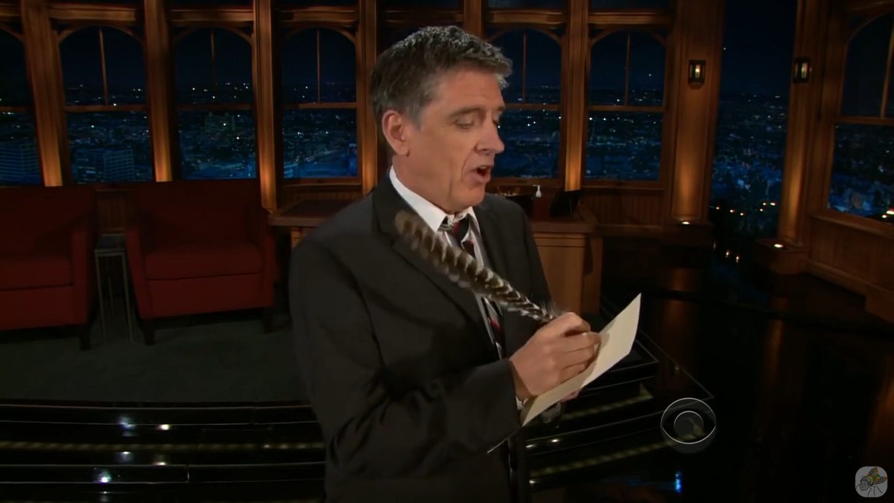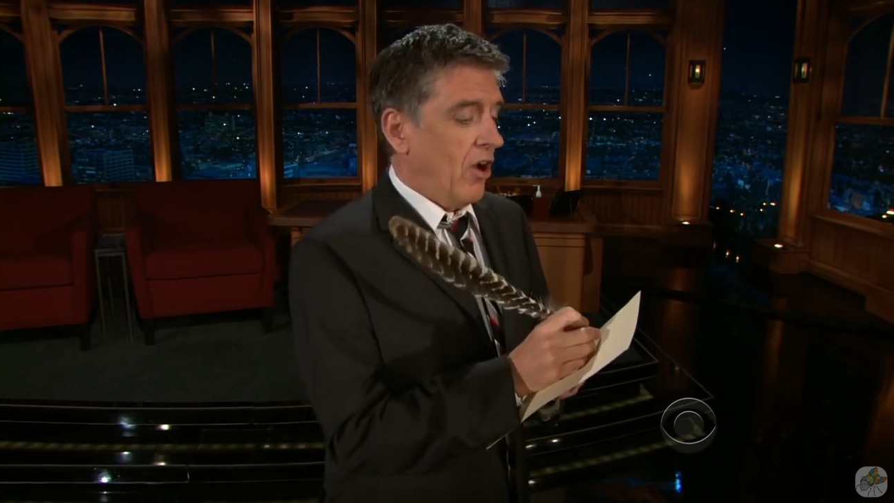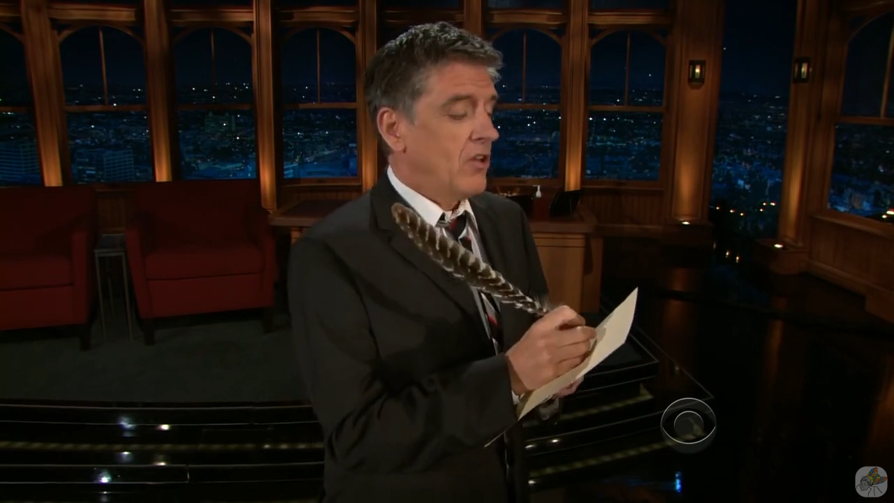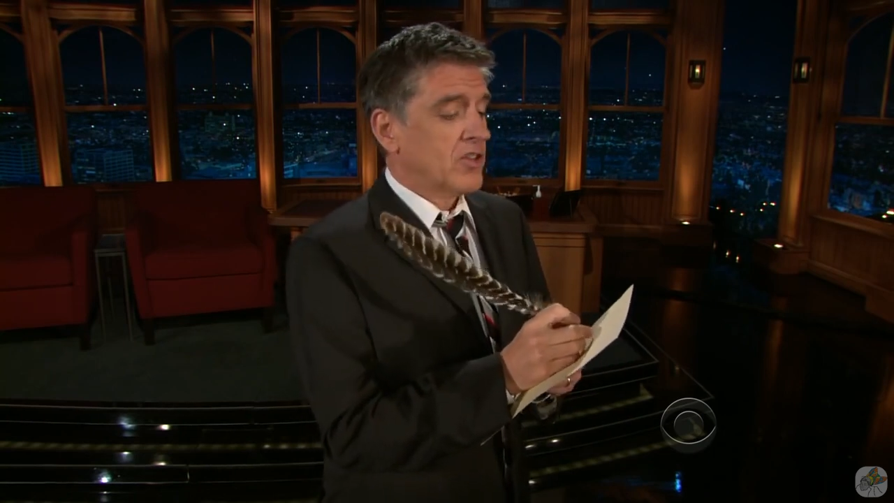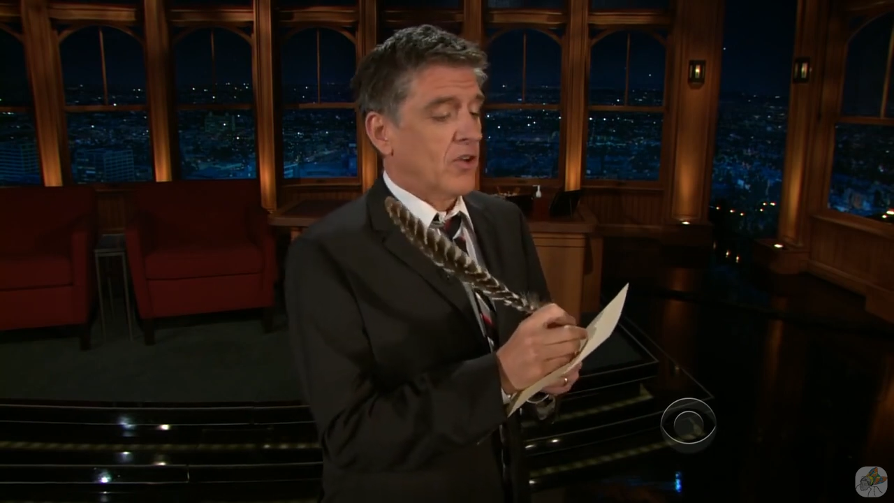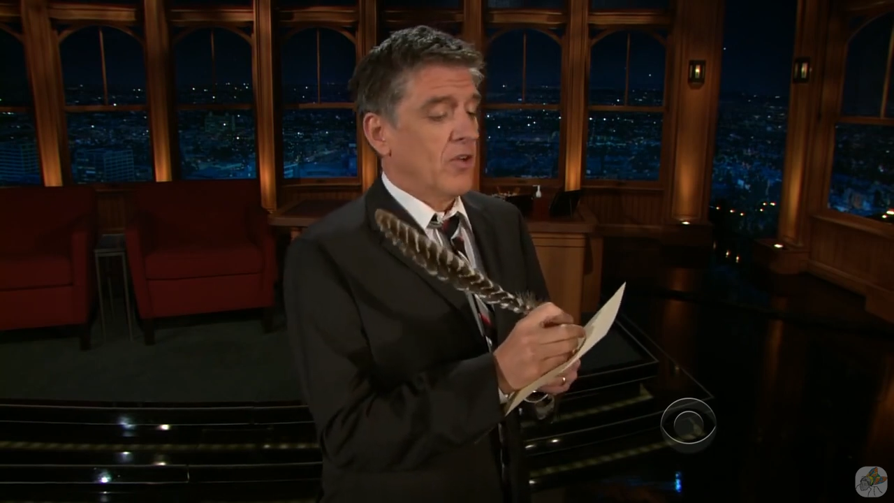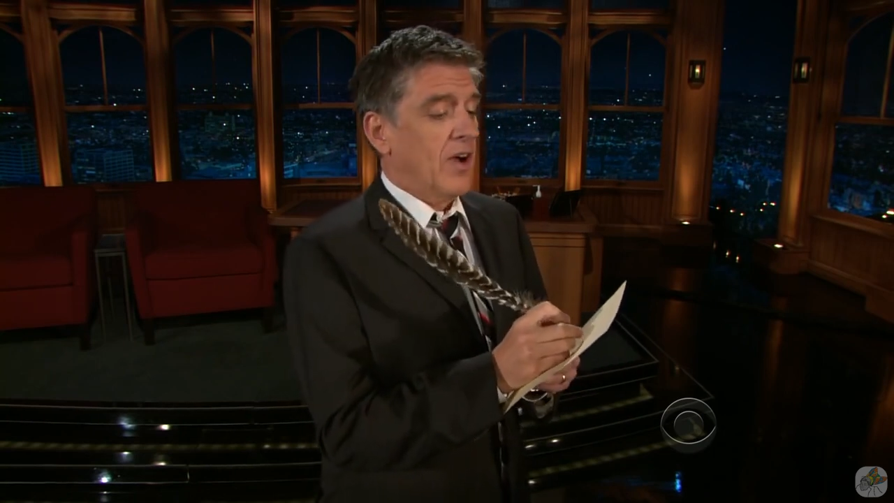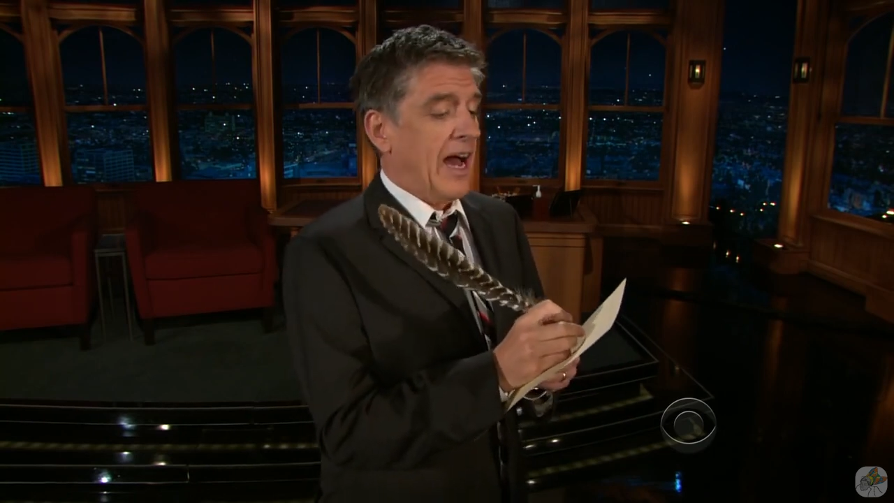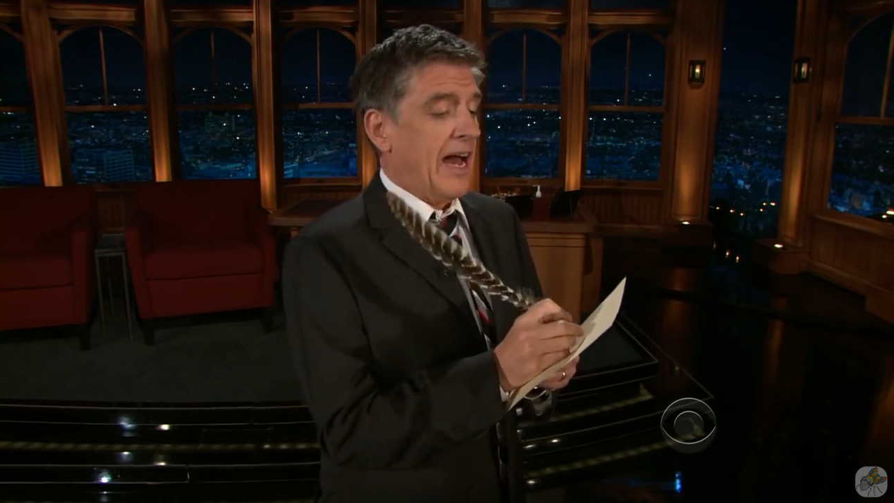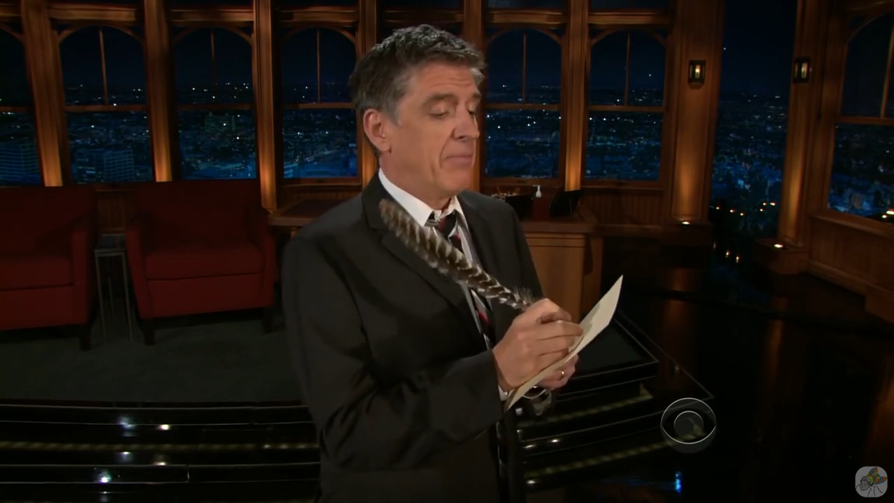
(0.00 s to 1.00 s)

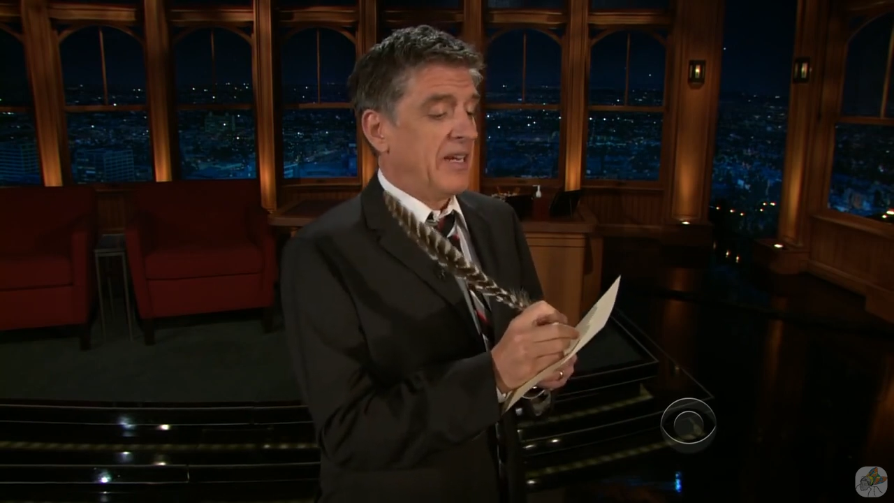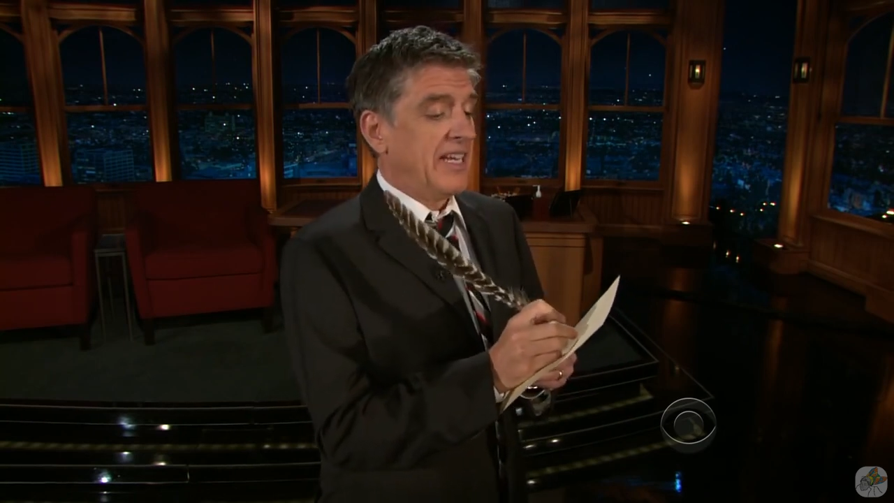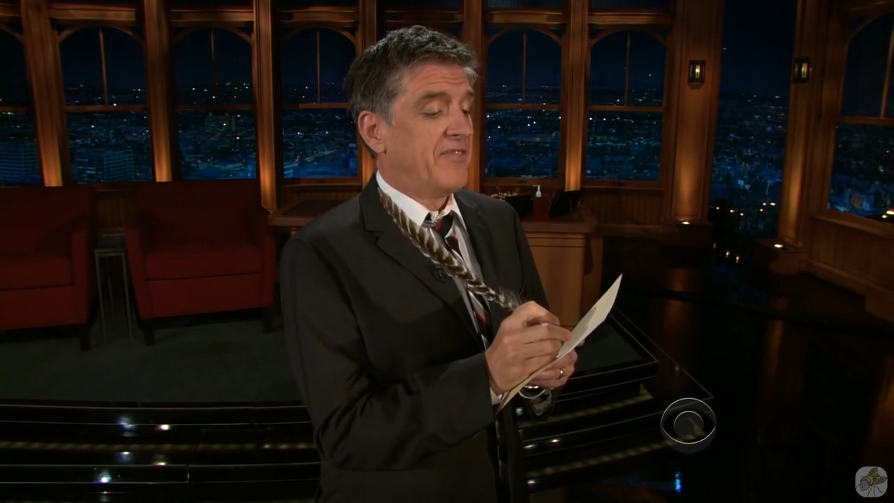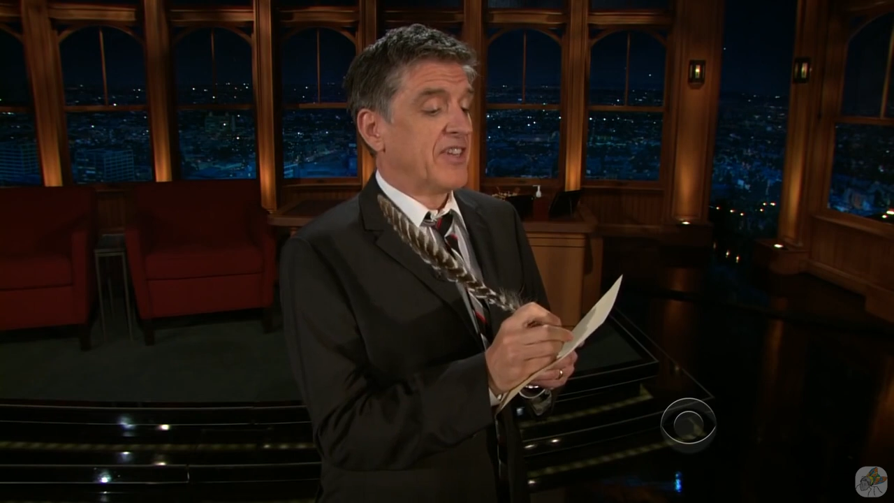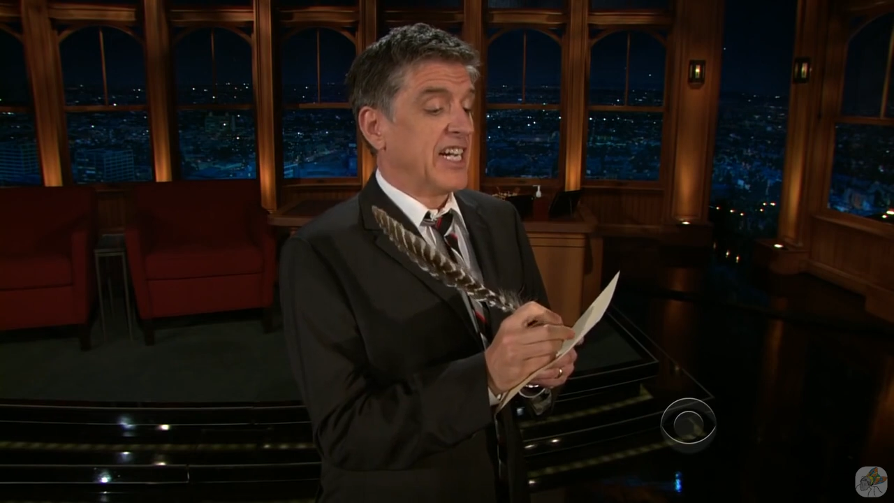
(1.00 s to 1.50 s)
Also, I believe